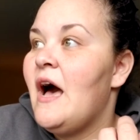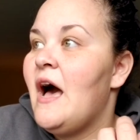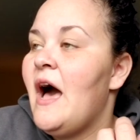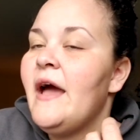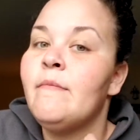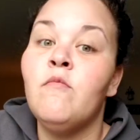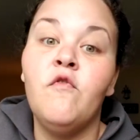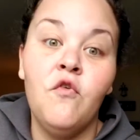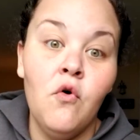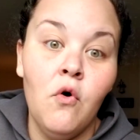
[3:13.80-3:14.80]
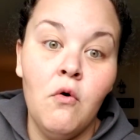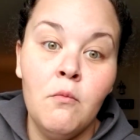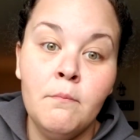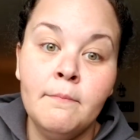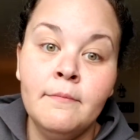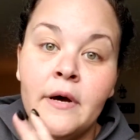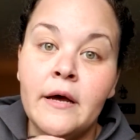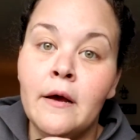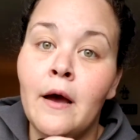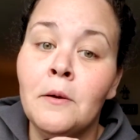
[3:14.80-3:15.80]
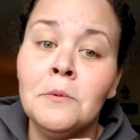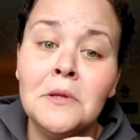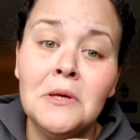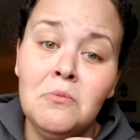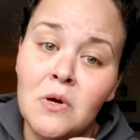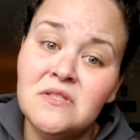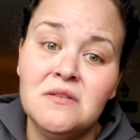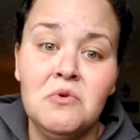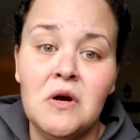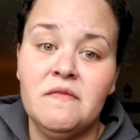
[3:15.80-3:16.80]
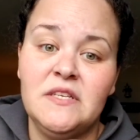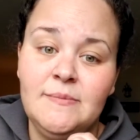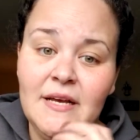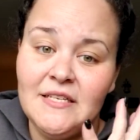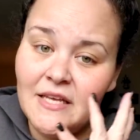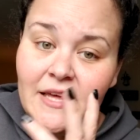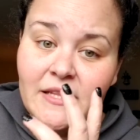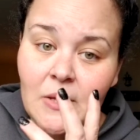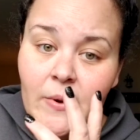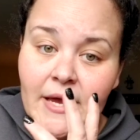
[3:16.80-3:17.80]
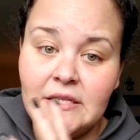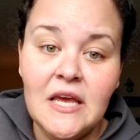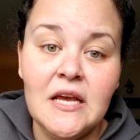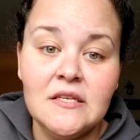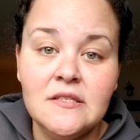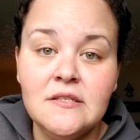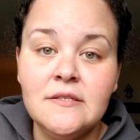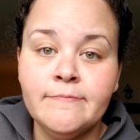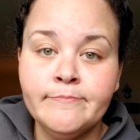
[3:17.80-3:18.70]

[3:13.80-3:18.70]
I am full, but I really want some more of this because I like the way it tastes.